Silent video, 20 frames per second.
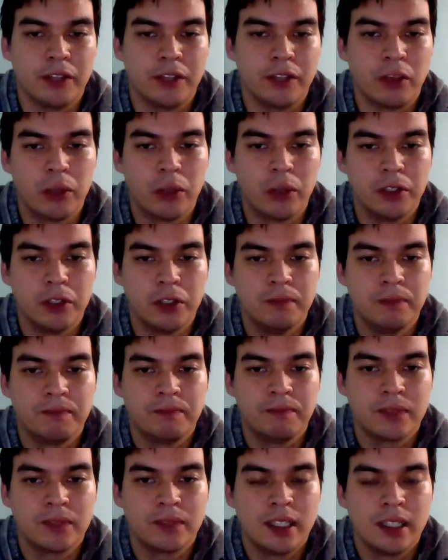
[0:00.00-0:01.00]
that it will.
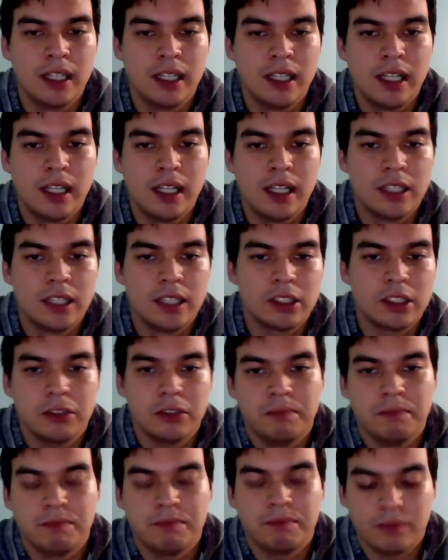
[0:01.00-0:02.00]
So
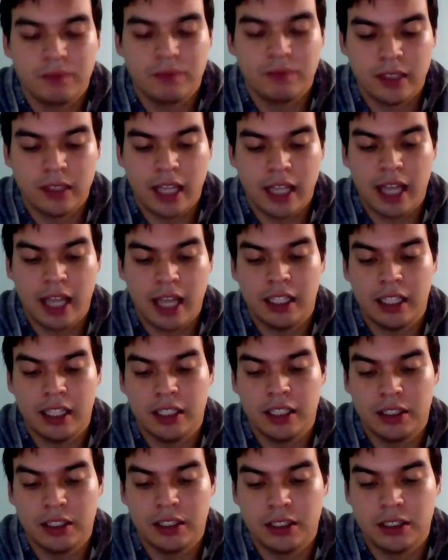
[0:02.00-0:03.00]
that
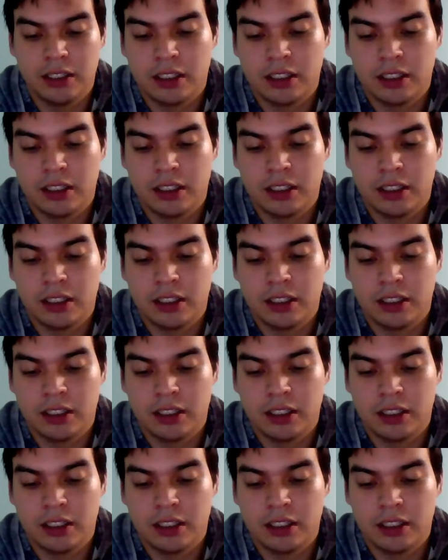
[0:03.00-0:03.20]
is